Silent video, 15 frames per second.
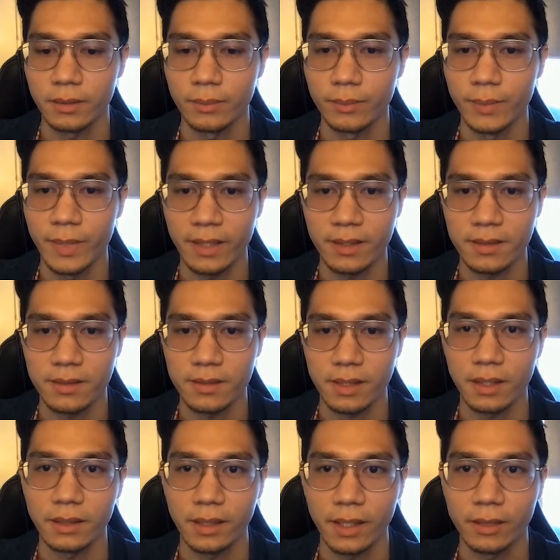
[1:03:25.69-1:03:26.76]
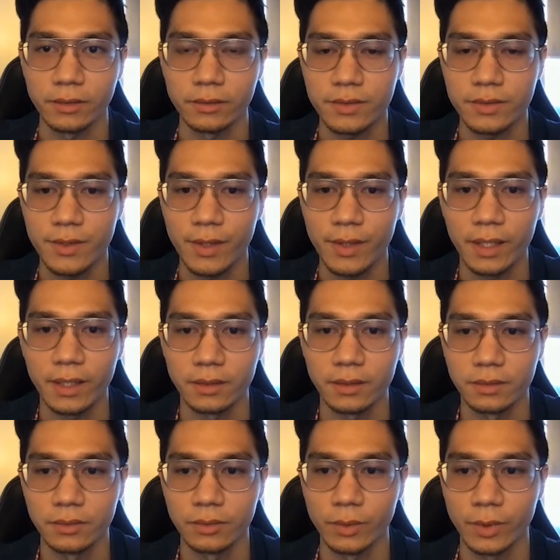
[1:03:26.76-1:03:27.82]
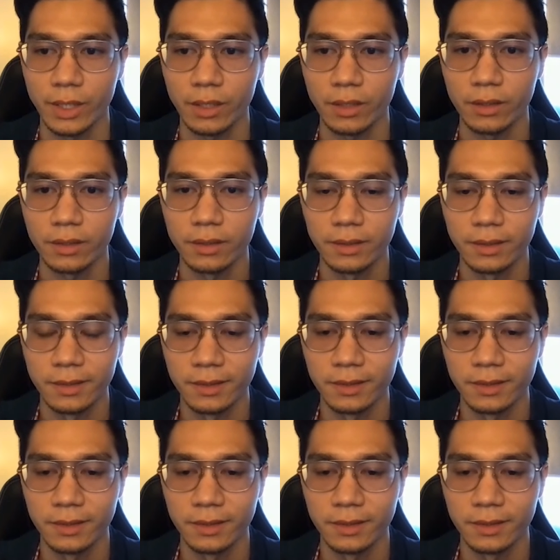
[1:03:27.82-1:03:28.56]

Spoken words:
make us stand out so that we are,